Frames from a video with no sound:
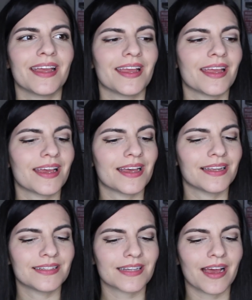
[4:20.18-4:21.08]

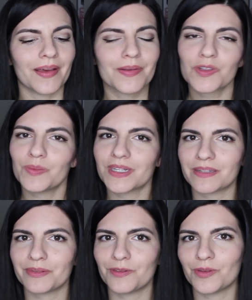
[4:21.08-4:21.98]
And I also picked
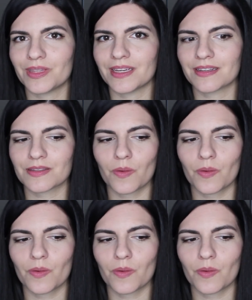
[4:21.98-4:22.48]
up a few things